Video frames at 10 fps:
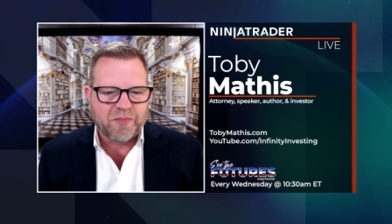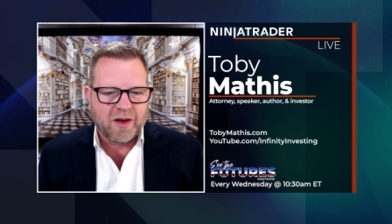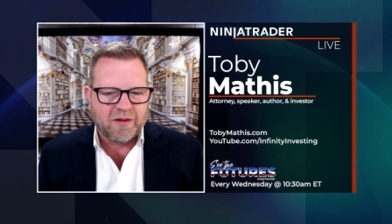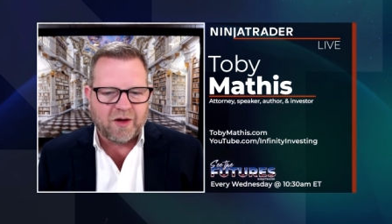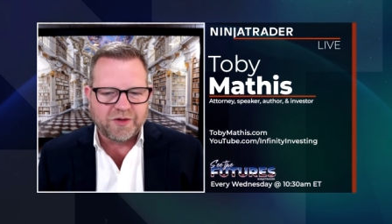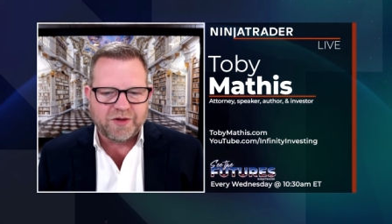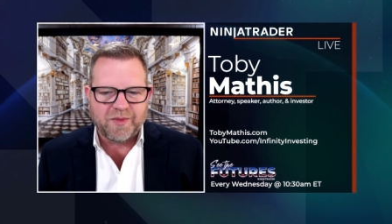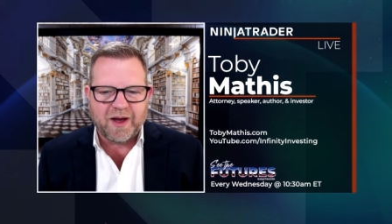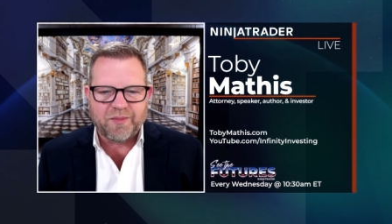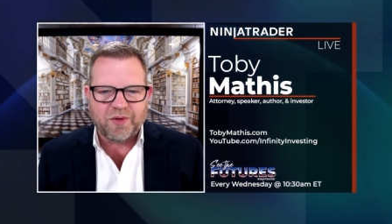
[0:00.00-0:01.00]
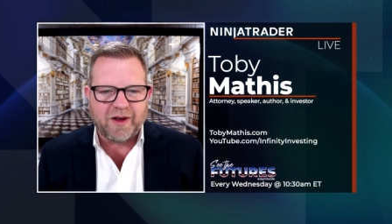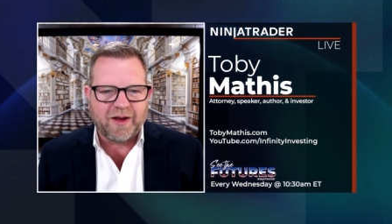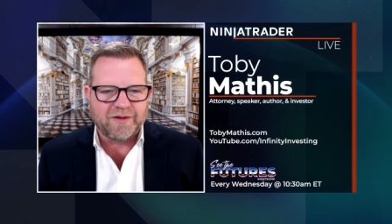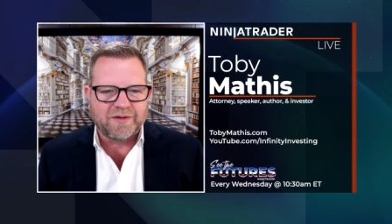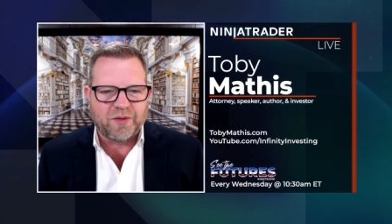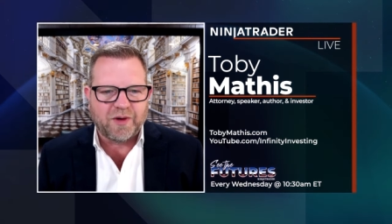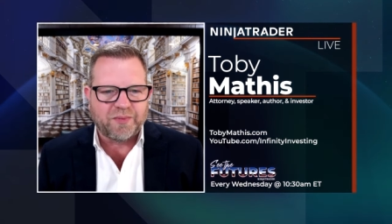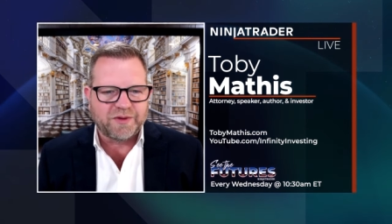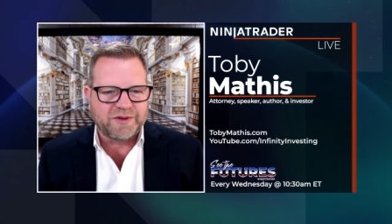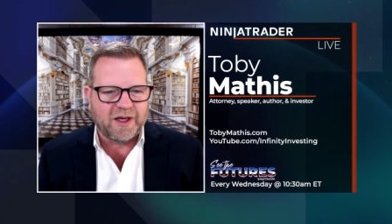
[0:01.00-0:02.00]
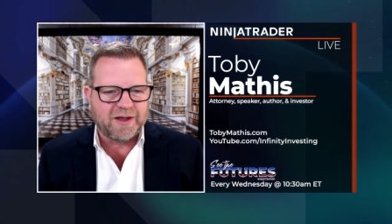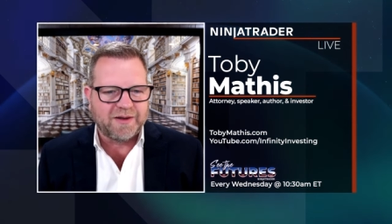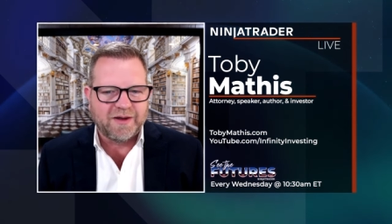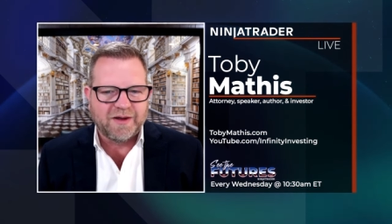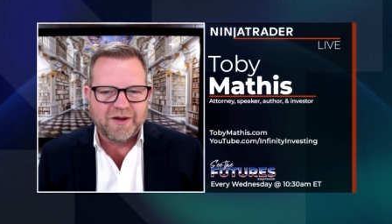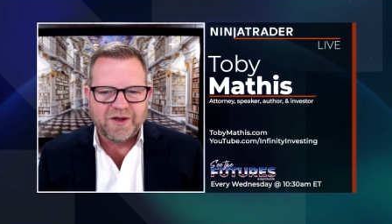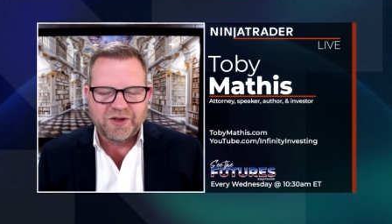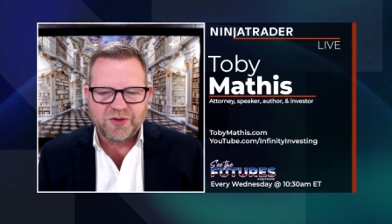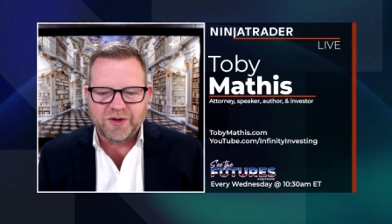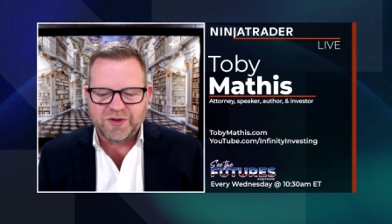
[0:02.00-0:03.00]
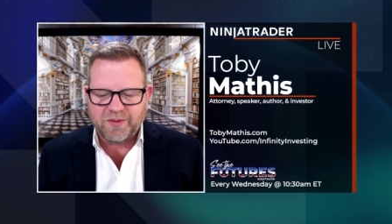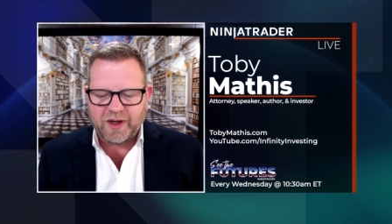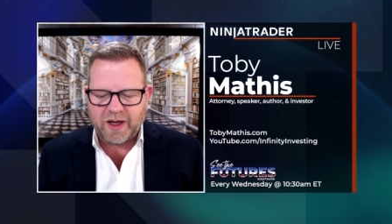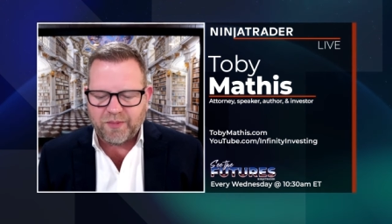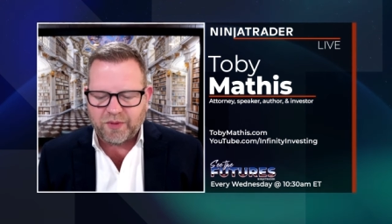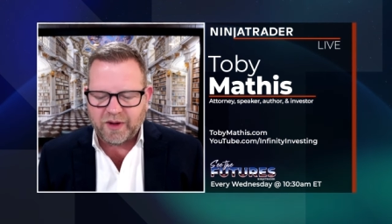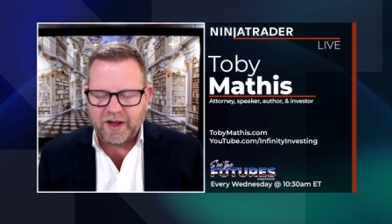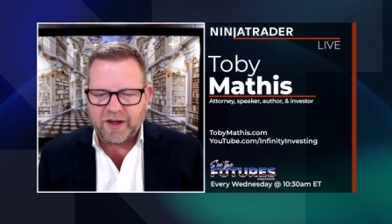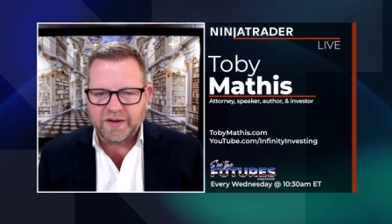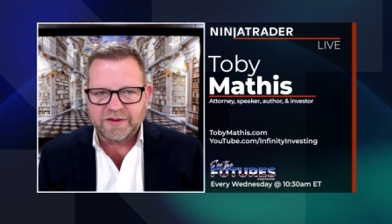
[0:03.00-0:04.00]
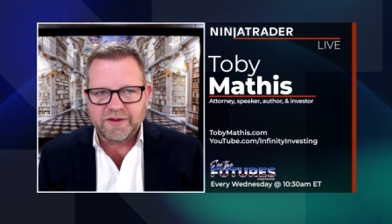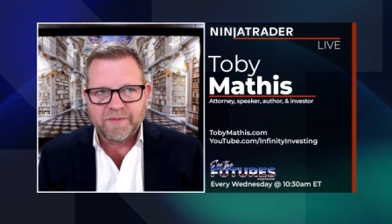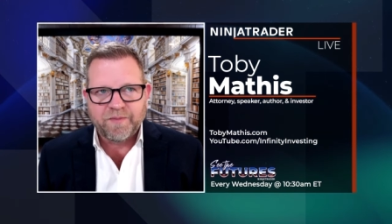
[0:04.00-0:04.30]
long term capital gains, 40% short term capital gains.